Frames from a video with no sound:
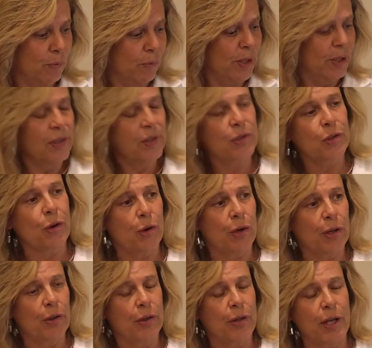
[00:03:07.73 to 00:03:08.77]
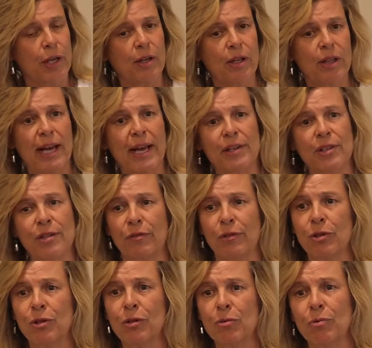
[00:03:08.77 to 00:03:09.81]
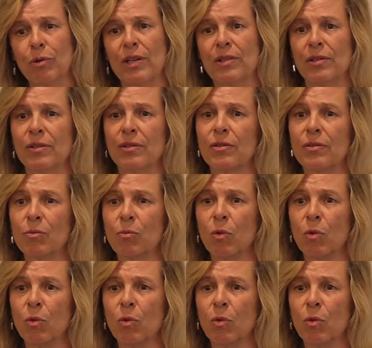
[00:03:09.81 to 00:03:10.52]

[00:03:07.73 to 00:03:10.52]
really started the class for 2 reasons.